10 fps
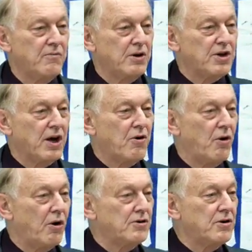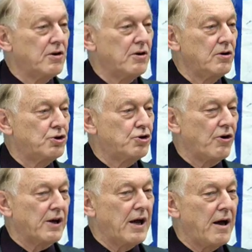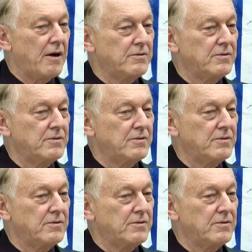which are called Churia,